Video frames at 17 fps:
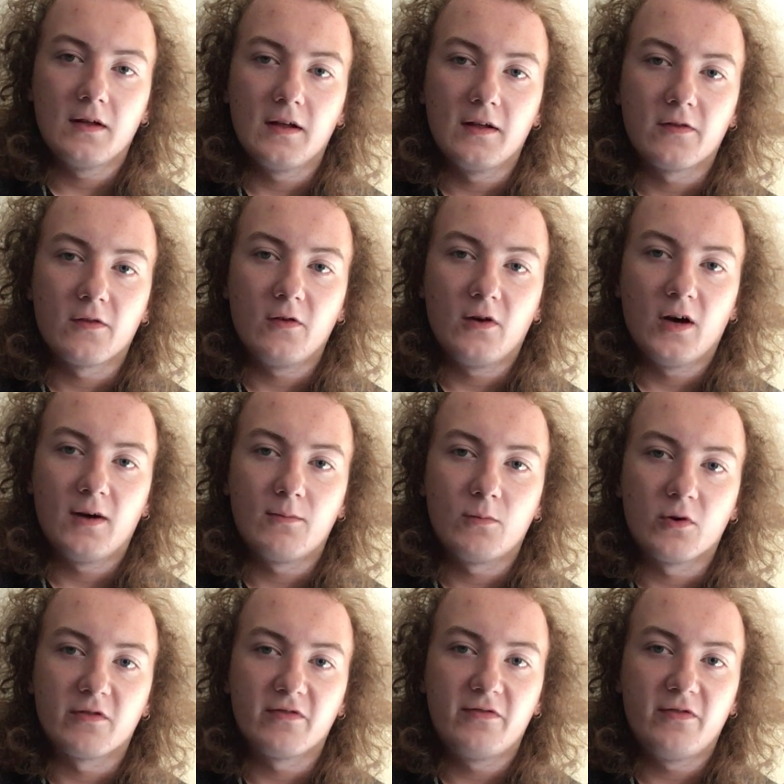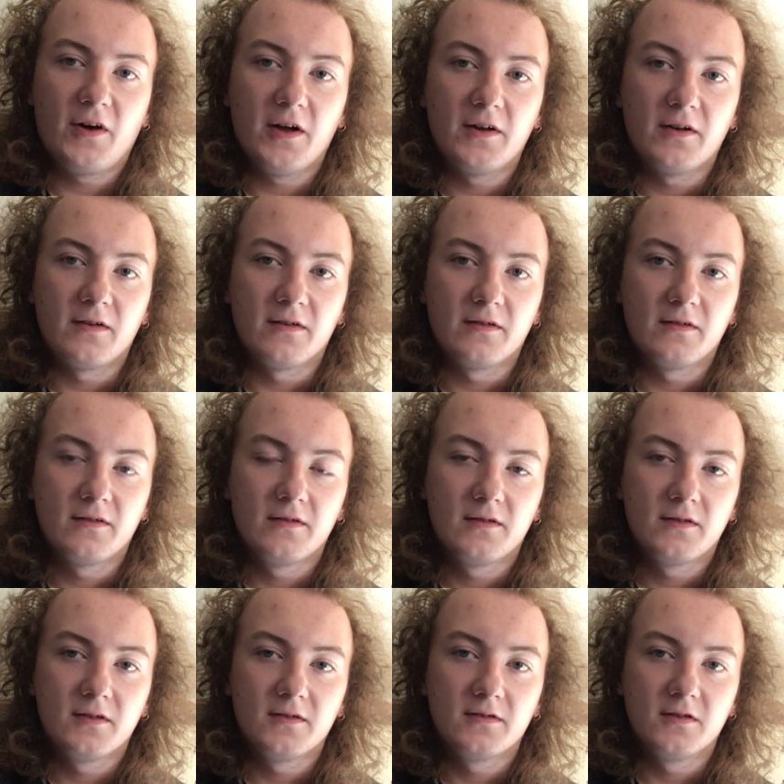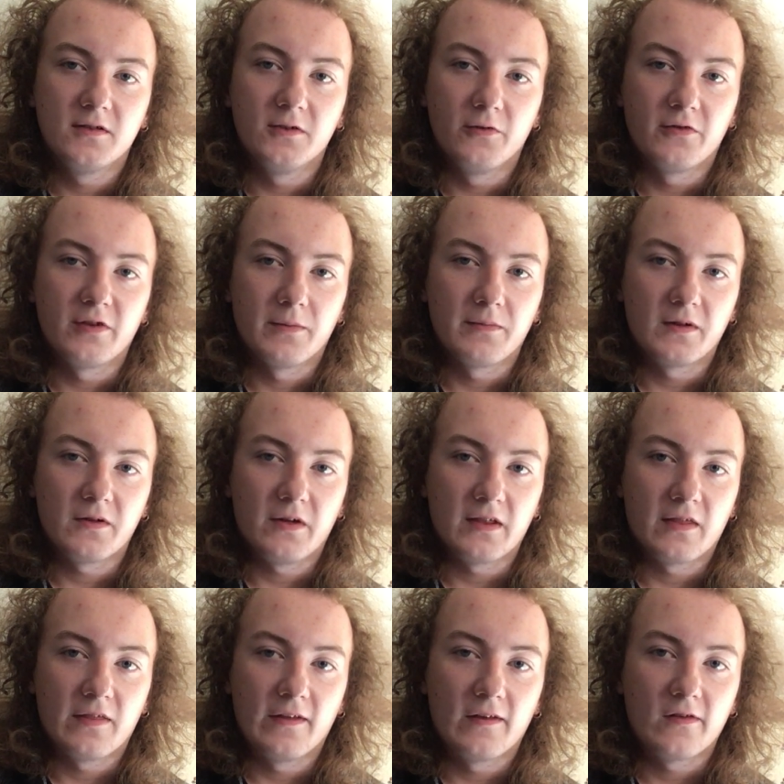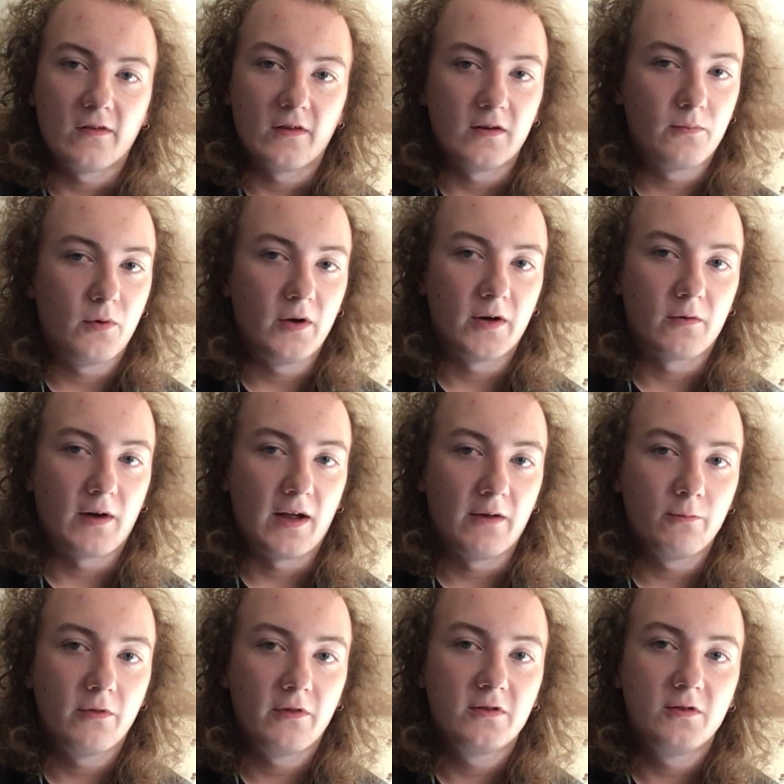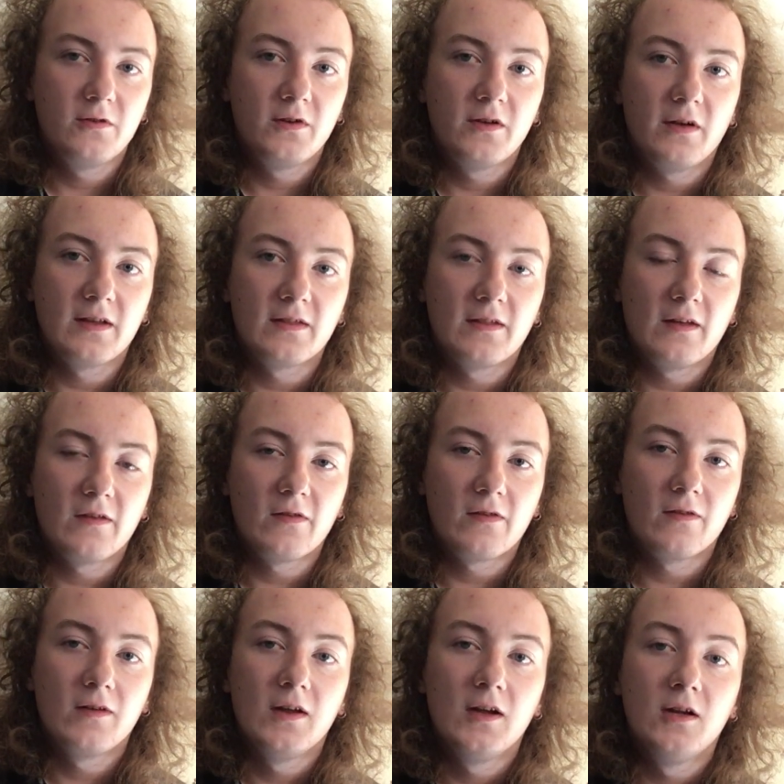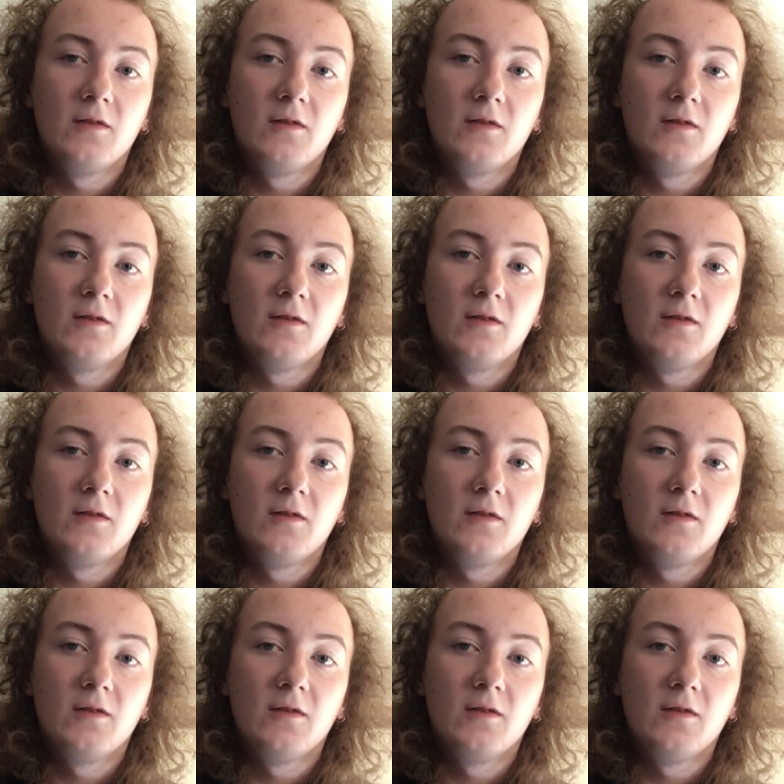it's a lot more fun to do something like this and to play around with a tuning like this